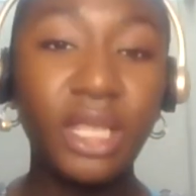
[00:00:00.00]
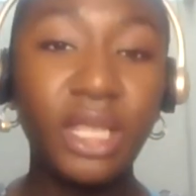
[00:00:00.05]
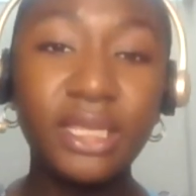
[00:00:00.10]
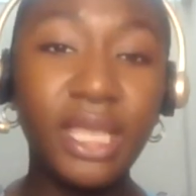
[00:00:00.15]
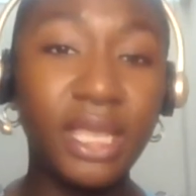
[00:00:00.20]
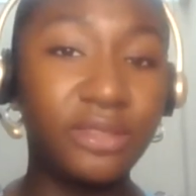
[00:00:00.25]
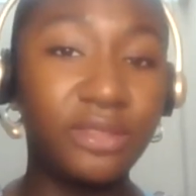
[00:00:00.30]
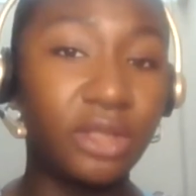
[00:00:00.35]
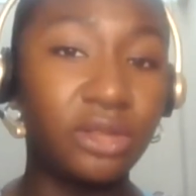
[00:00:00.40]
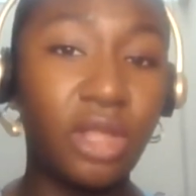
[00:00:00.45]

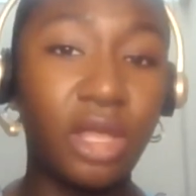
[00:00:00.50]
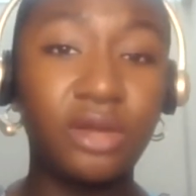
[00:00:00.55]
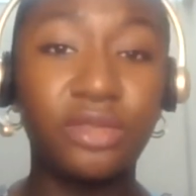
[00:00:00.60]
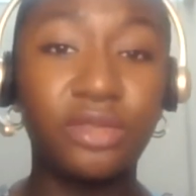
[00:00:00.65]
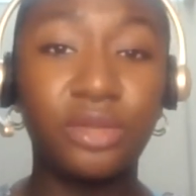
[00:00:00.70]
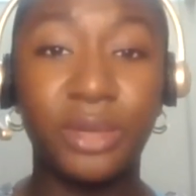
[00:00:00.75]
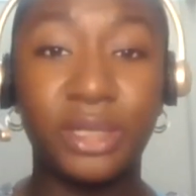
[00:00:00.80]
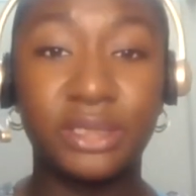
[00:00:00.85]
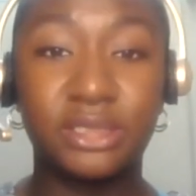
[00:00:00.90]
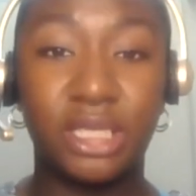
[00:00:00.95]
again, a lot
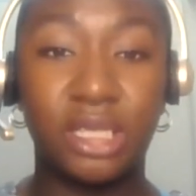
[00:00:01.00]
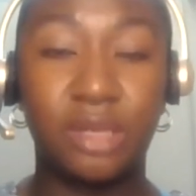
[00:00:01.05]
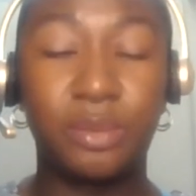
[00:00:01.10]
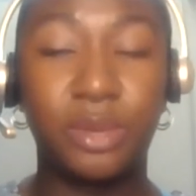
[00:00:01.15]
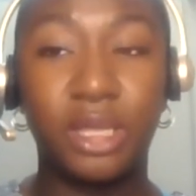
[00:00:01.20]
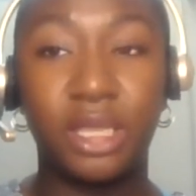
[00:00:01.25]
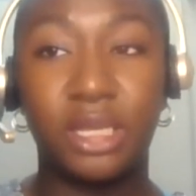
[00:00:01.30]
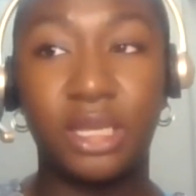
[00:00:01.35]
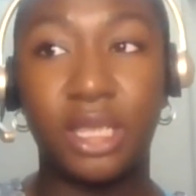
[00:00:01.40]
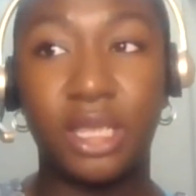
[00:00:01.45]
of the red tape.
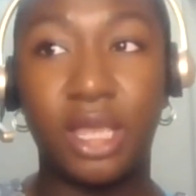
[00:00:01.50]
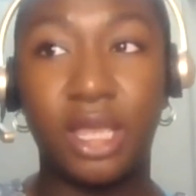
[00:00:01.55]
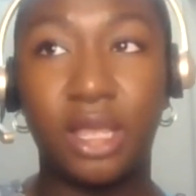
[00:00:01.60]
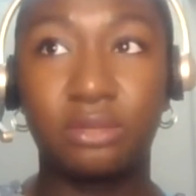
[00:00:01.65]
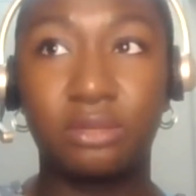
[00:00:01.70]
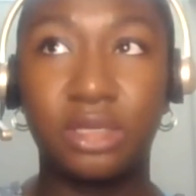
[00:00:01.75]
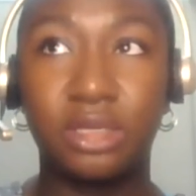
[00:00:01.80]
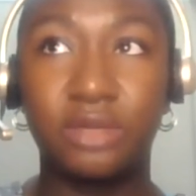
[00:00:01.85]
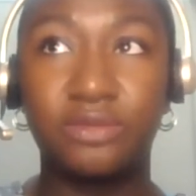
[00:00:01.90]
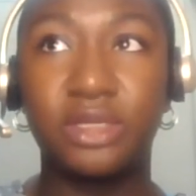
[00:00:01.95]
And
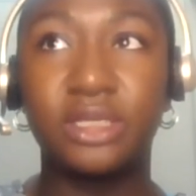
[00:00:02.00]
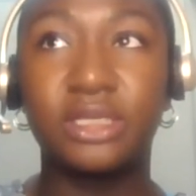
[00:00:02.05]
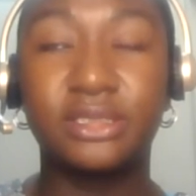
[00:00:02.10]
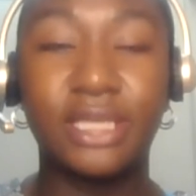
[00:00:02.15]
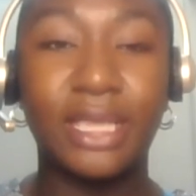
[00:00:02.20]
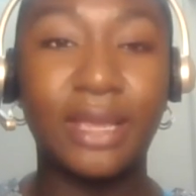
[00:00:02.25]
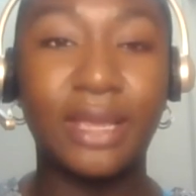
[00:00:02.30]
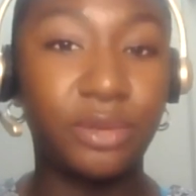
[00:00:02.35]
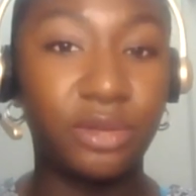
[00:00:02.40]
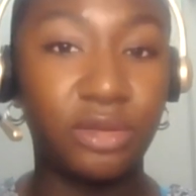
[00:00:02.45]
I'll give an
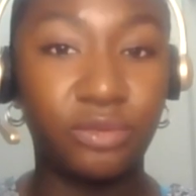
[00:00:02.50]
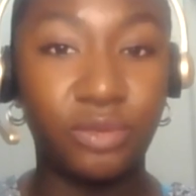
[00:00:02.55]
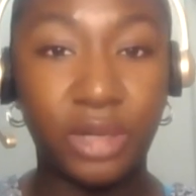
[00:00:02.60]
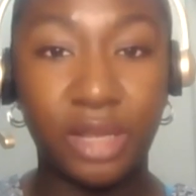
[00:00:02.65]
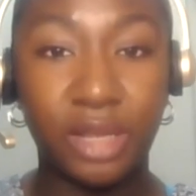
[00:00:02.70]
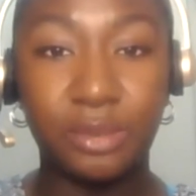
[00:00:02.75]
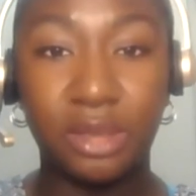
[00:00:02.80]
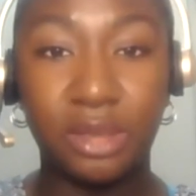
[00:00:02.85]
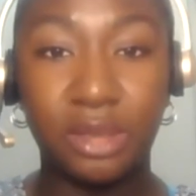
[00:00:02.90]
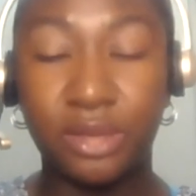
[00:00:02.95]
example of
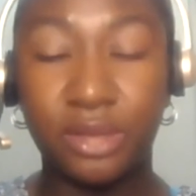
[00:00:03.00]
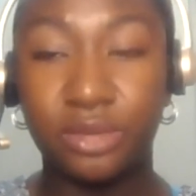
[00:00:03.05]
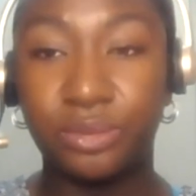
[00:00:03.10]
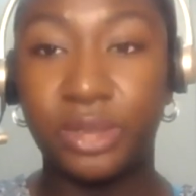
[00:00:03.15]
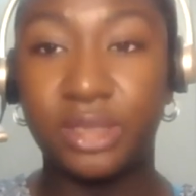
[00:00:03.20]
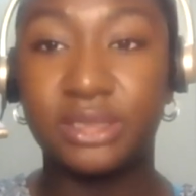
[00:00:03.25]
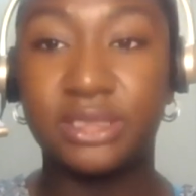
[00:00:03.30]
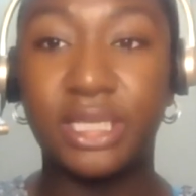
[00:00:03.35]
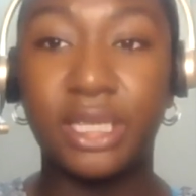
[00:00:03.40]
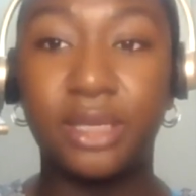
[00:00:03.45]
what I mean by the
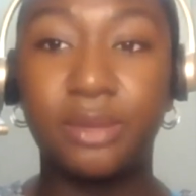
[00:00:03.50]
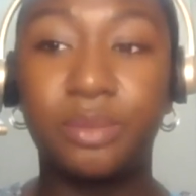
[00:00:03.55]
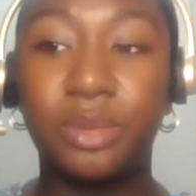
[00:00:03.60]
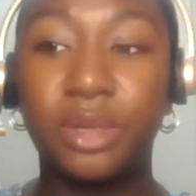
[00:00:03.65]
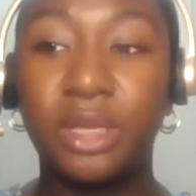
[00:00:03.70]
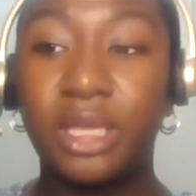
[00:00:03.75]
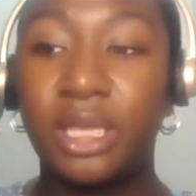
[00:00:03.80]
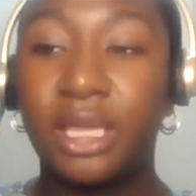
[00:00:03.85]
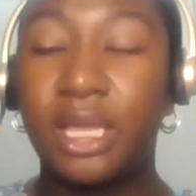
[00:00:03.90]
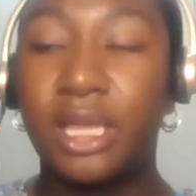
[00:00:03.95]
red tape.
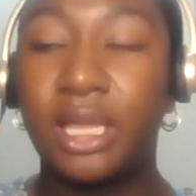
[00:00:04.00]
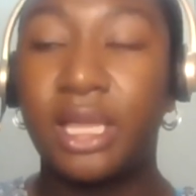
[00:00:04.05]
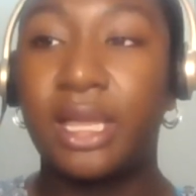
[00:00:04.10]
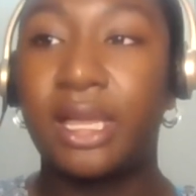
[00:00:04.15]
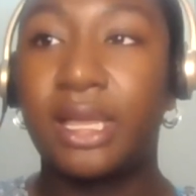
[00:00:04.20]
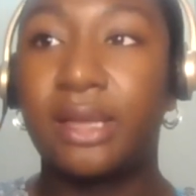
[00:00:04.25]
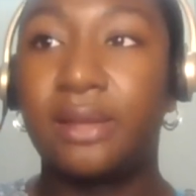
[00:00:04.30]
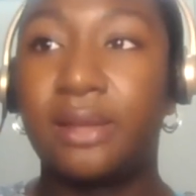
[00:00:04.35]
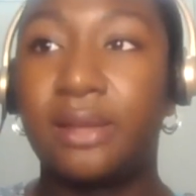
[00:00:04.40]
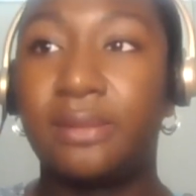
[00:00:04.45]

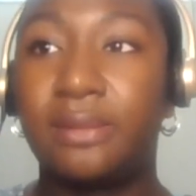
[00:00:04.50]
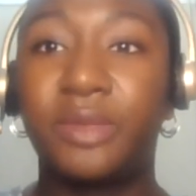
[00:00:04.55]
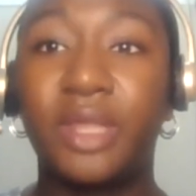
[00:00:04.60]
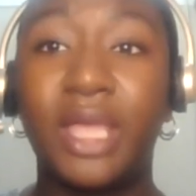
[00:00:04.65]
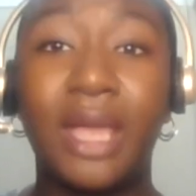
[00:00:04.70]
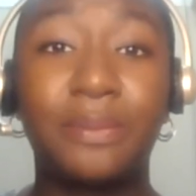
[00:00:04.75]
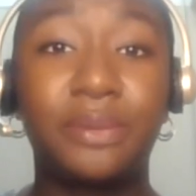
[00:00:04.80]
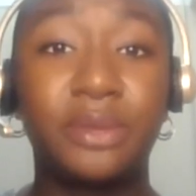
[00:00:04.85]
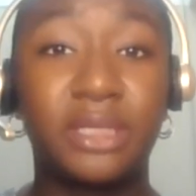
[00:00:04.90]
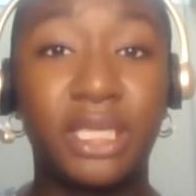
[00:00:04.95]

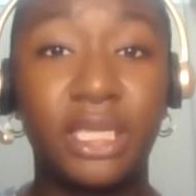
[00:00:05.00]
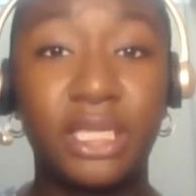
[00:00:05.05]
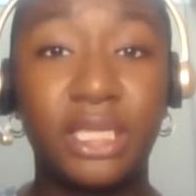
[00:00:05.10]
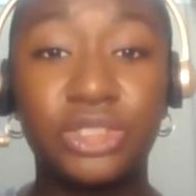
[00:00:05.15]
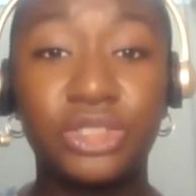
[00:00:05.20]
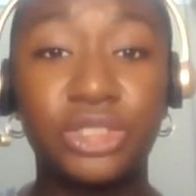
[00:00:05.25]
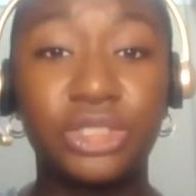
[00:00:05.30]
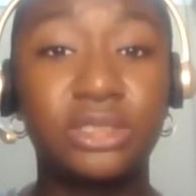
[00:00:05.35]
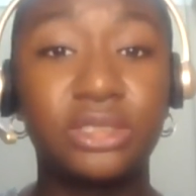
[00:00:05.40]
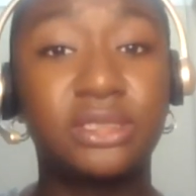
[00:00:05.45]

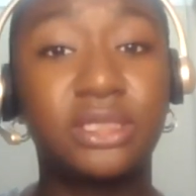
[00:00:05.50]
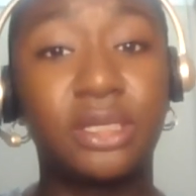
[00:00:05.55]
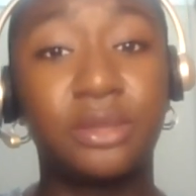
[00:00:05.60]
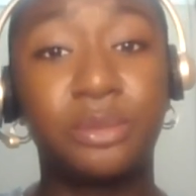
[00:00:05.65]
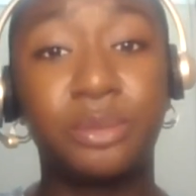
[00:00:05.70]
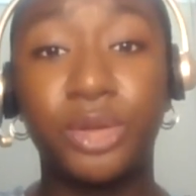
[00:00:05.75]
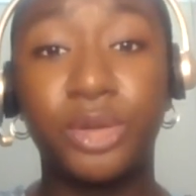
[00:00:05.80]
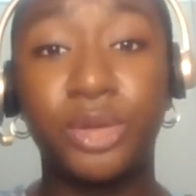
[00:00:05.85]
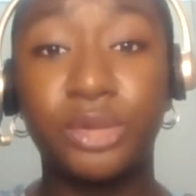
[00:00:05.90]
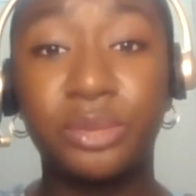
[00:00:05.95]
Applications
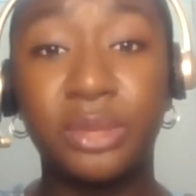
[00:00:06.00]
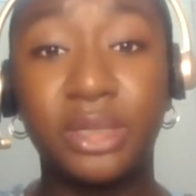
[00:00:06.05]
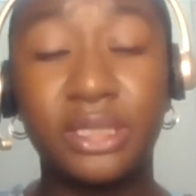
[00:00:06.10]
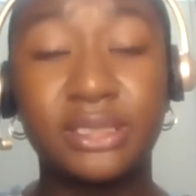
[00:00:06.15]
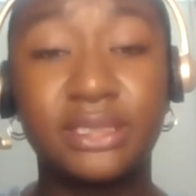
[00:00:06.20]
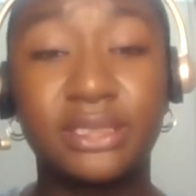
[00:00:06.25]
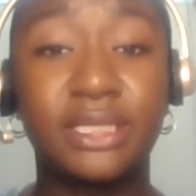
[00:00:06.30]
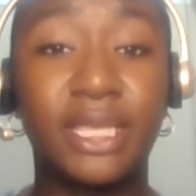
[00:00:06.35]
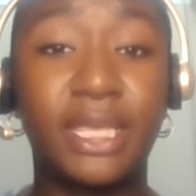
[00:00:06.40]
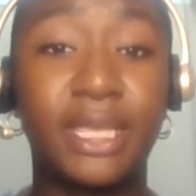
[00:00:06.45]
and
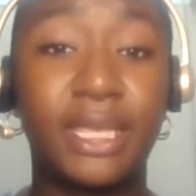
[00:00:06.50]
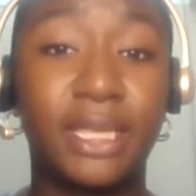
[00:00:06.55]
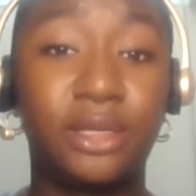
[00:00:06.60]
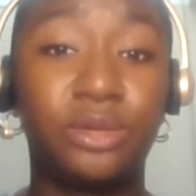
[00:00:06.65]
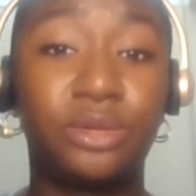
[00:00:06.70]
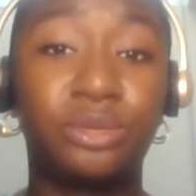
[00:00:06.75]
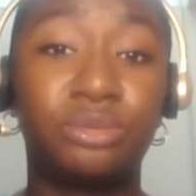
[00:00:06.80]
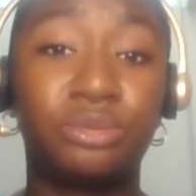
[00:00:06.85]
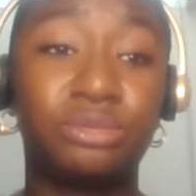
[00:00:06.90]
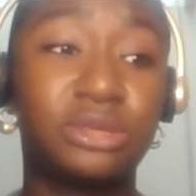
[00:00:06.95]
permits,
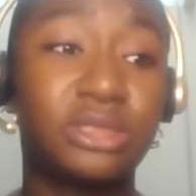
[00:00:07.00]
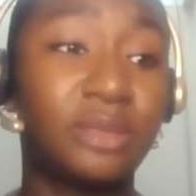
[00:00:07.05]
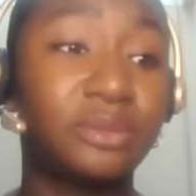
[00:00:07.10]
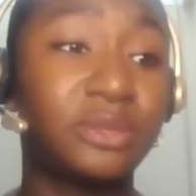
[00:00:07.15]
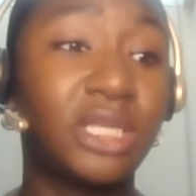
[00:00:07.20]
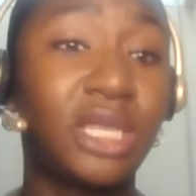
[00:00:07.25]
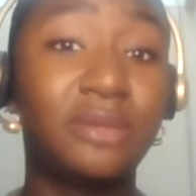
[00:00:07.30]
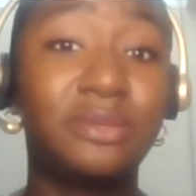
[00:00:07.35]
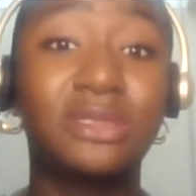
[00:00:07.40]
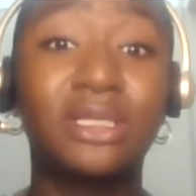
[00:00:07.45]
and
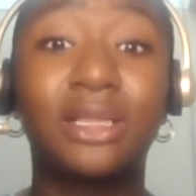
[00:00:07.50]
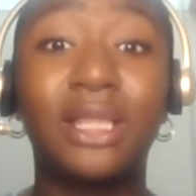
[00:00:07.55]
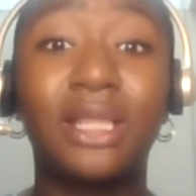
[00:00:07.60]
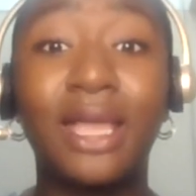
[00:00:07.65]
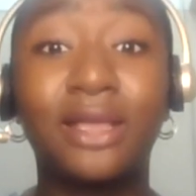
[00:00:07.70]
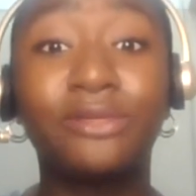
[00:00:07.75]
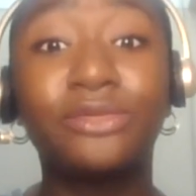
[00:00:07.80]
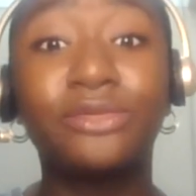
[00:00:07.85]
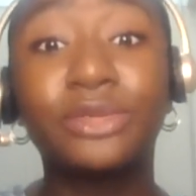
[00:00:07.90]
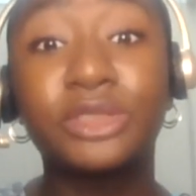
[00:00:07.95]
sometimes a
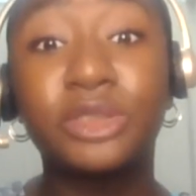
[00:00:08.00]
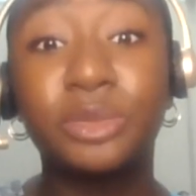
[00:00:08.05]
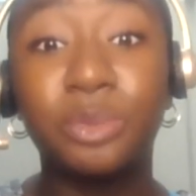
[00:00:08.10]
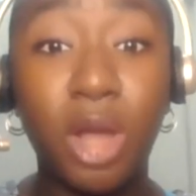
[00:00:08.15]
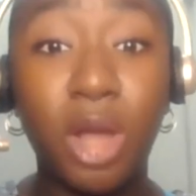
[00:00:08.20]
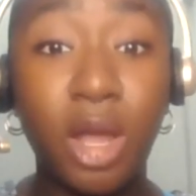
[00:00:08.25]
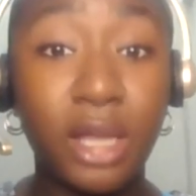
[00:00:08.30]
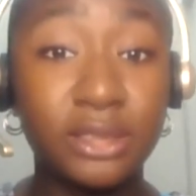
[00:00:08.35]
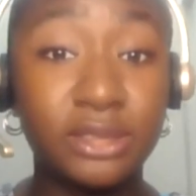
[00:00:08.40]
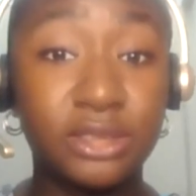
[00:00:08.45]
lack of
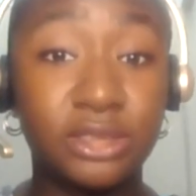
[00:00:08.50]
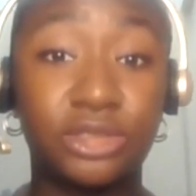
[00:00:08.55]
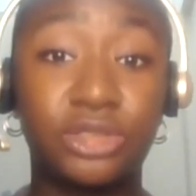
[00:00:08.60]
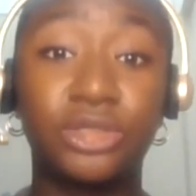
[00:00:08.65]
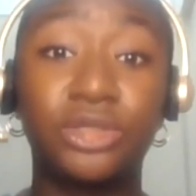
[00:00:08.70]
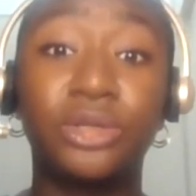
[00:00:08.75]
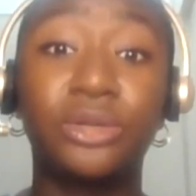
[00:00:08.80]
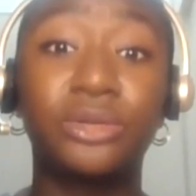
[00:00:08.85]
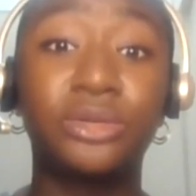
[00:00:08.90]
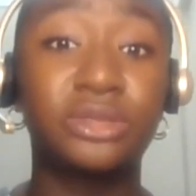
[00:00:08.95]
response
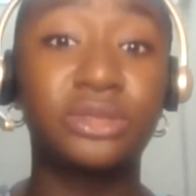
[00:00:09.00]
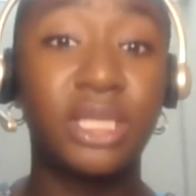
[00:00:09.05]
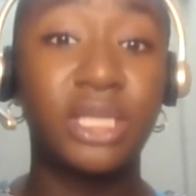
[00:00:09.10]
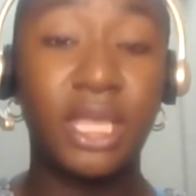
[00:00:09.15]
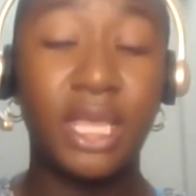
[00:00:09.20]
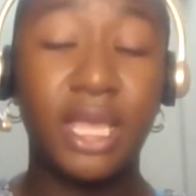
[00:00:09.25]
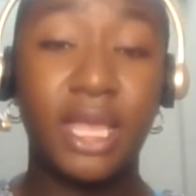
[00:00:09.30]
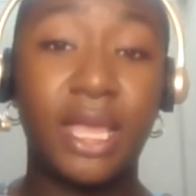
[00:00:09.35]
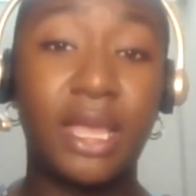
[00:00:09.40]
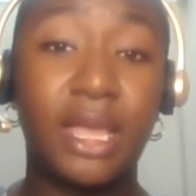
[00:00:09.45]
to those
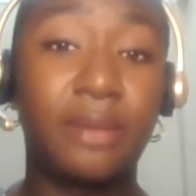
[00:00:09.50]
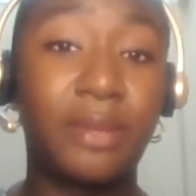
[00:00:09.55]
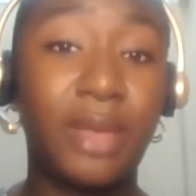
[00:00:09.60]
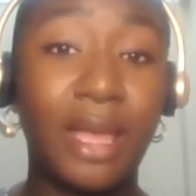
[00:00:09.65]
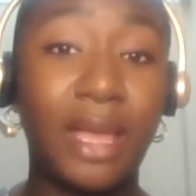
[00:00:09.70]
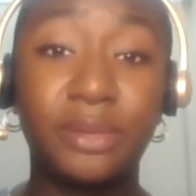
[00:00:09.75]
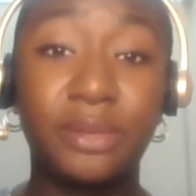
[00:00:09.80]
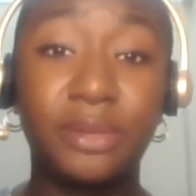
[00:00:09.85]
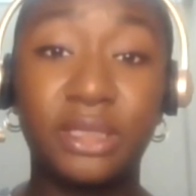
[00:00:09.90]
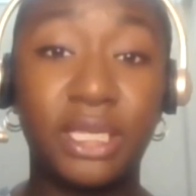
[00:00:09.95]

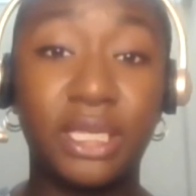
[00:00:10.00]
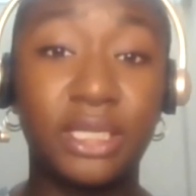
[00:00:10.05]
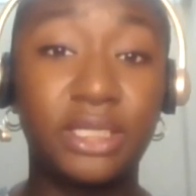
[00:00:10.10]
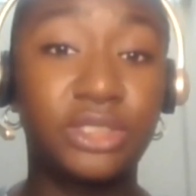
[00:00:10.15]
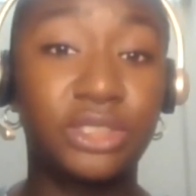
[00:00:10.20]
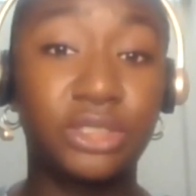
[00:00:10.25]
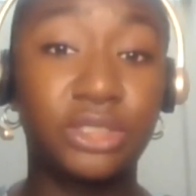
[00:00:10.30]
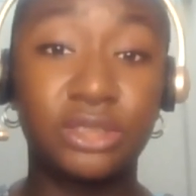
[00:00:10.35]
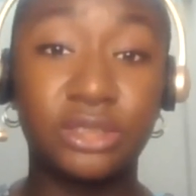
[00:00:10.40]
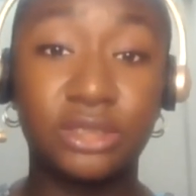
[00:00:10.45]

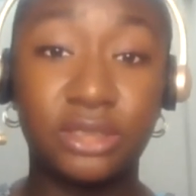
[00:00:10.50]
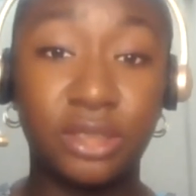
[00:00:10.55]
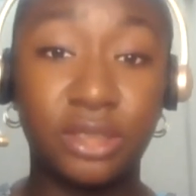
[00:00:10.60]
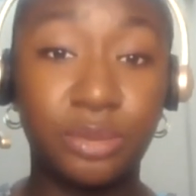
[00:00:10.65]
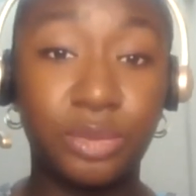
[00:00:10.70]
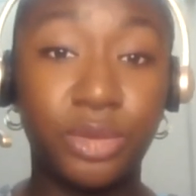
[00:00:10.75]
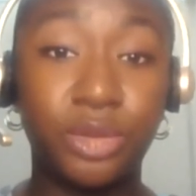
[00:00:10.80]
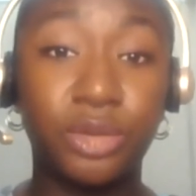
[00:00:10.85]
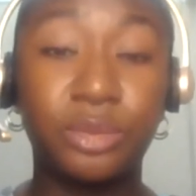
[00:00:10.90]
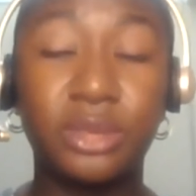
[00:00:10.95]
applications
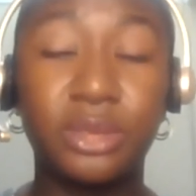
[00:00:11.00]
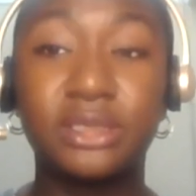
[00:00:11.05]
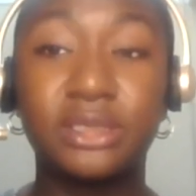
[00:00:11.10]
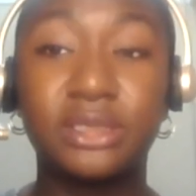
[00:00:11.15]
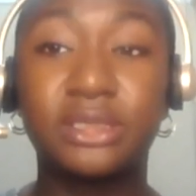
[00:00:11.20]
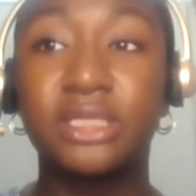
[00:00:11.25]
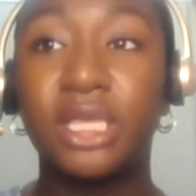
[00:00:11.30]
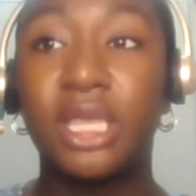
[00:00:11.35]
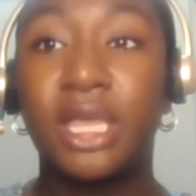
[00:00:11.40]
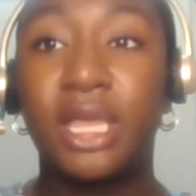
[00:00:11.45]
and permits,